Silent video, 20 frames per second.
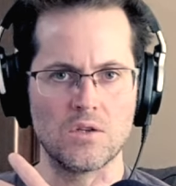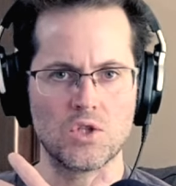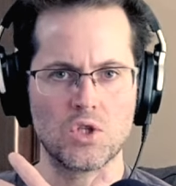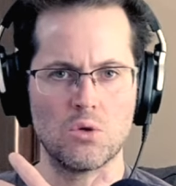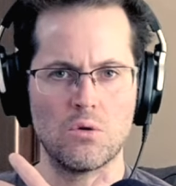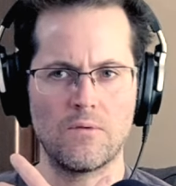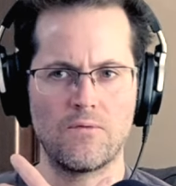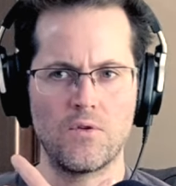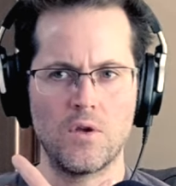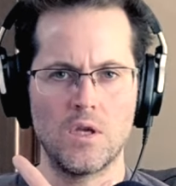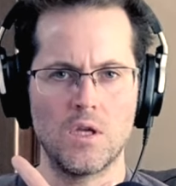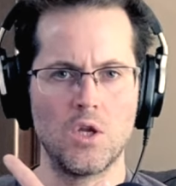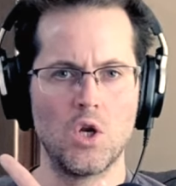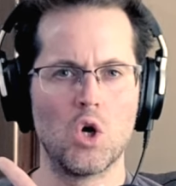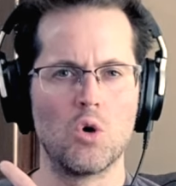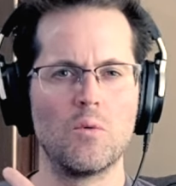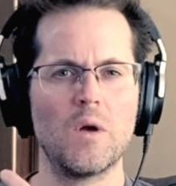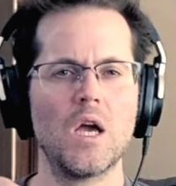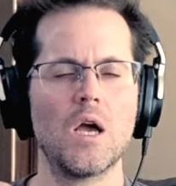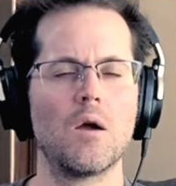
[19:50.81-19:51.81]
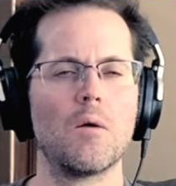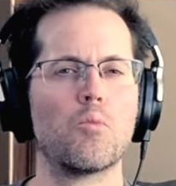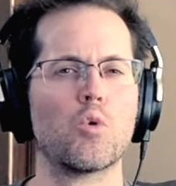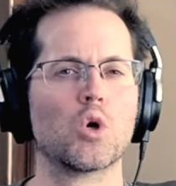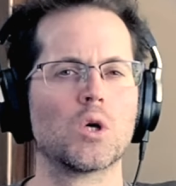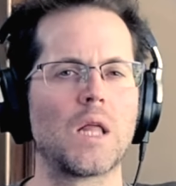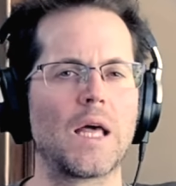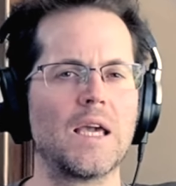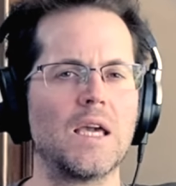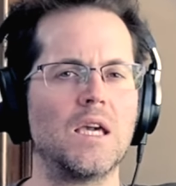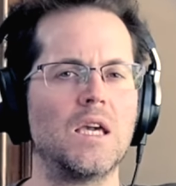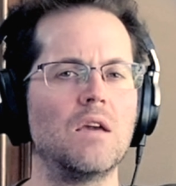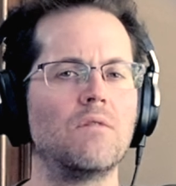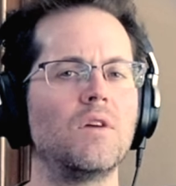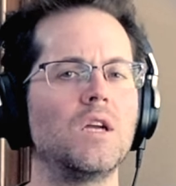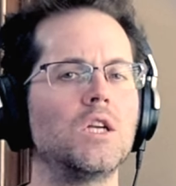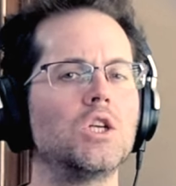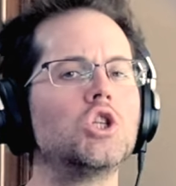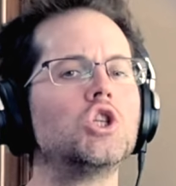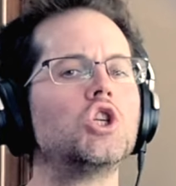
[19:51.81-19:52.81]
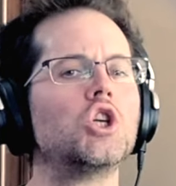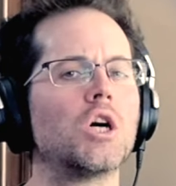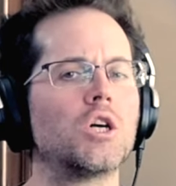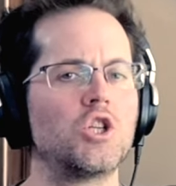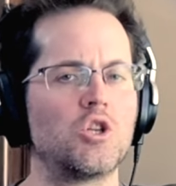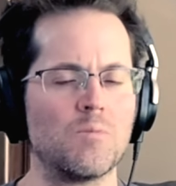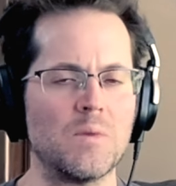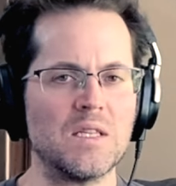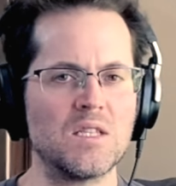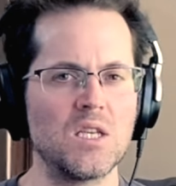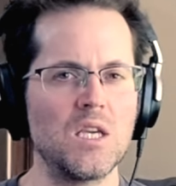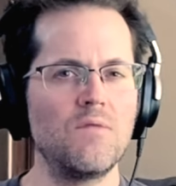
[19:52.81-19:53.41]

So if, you know, we're like giving judgments,